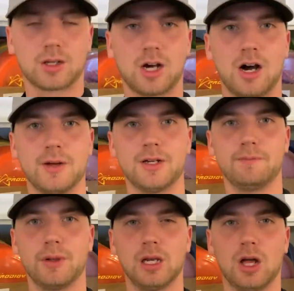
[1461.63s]

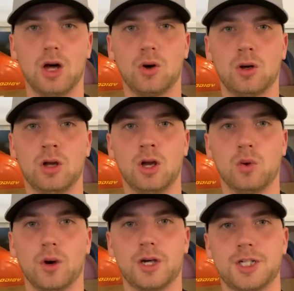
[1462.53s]
comment below
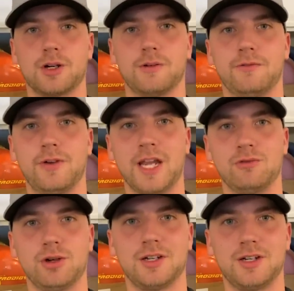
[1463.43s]
what is your
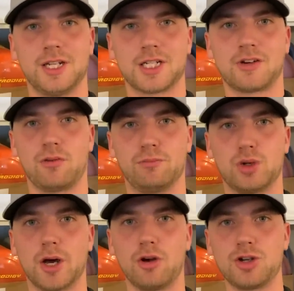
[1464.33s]
favorite disc from
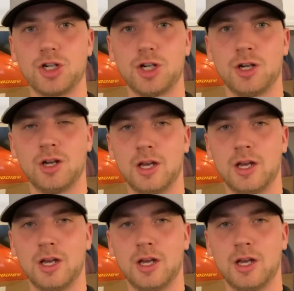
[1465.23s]
Prodigy.